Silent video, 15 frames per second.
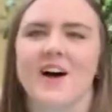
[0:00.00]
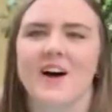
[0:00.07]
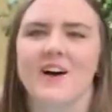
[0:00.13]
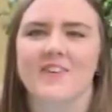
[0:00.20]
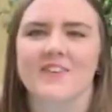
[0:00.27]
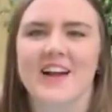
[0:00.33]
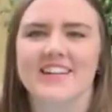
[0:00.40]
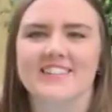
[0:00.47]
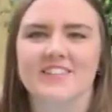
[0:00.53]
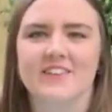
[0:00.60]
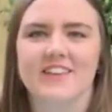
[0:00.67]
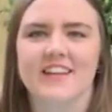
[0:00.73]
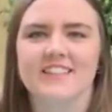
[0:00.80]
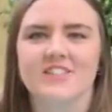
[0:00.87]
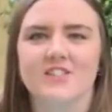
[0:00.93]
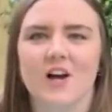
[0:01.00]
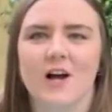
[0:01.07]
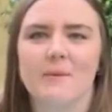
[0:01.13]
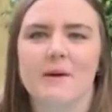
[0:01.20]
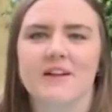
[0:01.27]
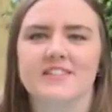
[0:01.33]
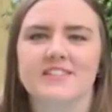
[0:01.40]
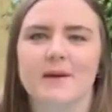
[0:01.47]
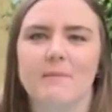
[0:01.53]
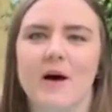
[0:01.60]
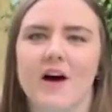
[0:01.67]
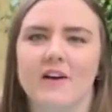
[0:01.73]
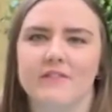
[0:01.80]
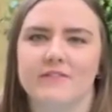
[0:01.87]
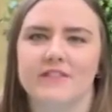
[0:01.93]
All right, so let's talk about some
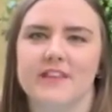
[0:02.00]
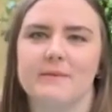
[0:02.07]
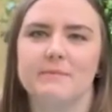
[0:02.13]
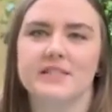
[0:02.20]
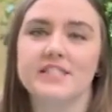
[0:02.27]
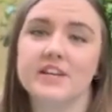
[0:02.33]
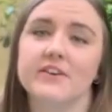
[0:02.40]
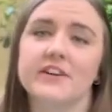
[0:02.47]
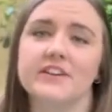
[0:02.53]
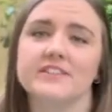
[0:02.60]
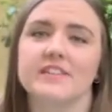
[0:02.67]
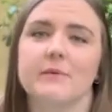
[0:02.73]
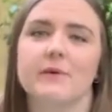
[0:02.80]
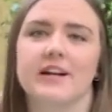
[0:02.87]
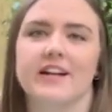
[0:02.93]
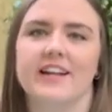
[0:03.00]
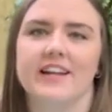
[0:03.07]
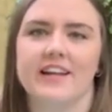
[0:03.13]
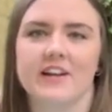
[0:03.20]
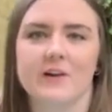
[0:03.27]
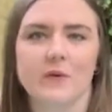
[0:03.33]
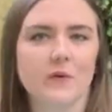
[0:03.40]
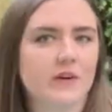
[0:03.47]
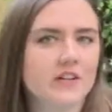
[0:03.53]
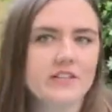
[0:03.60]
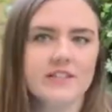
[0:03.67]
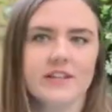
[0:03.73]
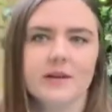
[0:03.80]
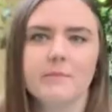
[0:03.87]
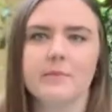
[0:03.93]
of the materials that we're gonna need in order
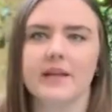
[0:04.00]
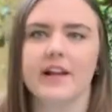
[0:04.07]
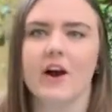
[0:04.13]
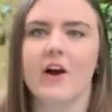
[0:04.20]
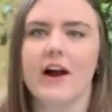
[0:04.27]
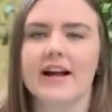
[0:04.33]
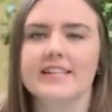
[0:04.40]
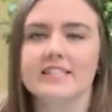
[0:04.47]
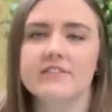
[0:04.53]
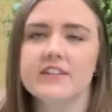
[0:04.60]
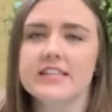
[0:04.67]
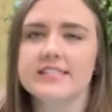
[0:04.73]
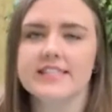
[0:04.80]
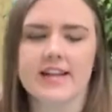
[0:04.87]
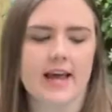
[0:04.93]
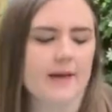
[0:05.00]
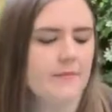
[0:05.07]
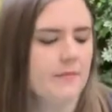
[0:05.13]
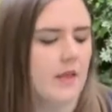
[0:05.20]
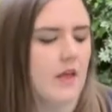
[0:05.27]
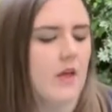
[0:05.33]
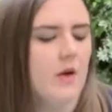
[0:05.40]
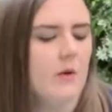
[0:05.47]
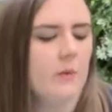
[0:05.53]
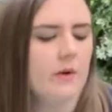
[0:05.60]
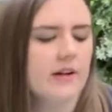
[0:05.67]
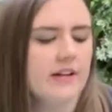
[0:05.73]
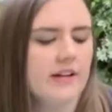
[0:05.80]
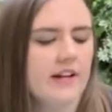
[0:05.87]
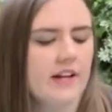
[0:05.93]
to complete our activity today. We're
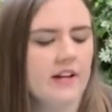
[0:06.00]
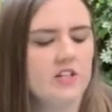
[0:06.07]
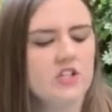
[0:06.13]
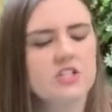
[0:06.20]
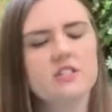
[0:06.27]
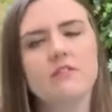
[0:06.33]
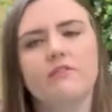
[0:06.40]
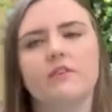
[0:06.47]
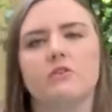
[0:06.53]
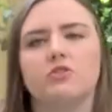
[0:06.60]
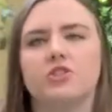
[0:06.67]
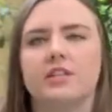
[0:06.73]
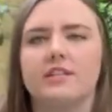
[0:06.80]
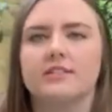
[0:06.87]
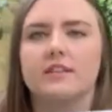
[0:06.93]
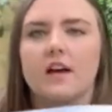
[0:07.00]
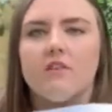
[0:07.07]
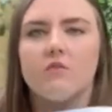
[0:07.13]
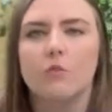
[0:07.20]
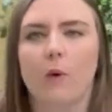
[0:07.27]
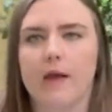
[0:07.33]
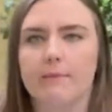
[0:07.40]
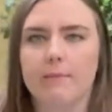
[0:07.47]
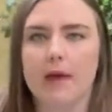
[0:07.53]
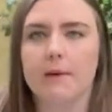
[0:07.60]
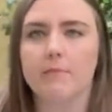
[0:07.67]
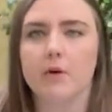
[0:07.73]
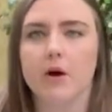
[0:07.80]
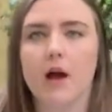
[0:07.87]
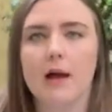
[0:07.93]
gonna need just a few sheets of white
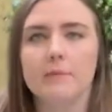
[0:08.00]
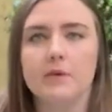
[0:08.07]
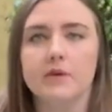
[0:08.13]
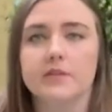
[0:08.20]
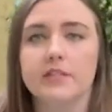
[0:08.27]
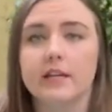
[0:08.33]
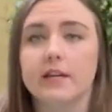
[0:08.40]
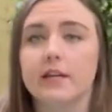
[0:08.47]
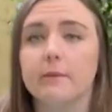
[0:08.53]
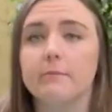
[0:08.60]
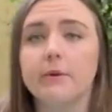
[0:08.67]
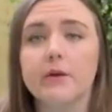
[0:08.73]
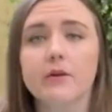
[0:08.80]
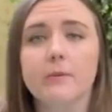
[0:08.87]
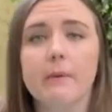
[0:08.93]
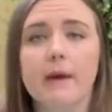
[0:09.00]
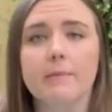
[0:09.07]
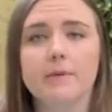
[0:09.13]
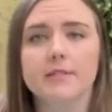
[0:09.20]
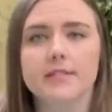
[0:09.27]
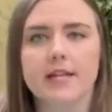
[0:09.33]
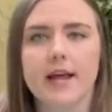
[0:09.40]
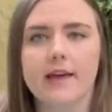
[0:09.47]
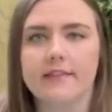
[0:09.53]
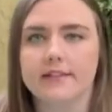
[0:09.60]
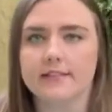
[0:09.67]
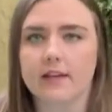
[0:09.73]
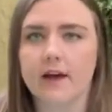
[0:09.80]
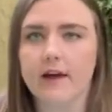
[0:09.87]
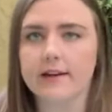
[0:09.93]
paper. I'm using computer paper today
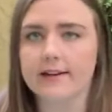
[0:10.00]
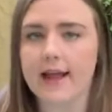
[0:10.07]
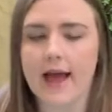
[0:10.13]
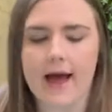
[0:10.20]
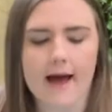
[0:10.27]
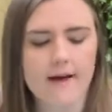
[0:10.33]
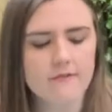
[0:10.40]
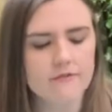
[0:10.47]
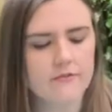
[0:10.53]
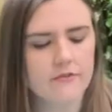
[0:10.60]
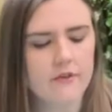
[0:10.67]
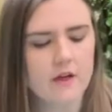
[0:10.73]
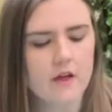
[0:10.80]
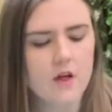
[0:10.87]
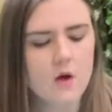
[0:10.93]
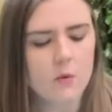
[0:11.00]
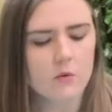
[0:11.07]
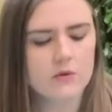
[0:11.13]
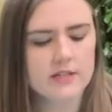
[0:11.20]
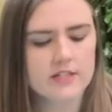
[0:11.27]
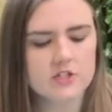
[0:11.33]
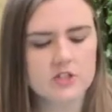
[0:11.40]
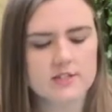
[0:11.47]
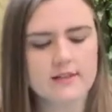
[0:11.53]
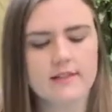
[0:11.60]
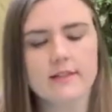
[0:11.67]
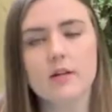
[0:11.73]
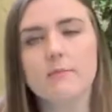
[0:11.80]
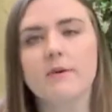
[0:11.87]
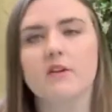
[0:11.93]
that's cut in half. We'll need just a
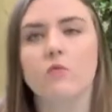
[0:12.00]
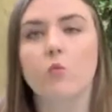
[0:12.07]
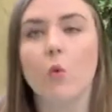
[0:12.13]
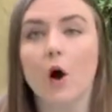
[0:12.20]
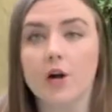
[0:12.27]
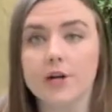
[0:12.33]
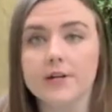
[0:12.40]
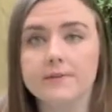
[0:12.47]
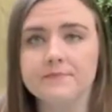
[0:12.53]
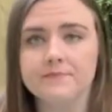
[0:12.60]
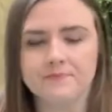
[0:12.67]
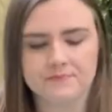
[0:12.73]
little bit of water.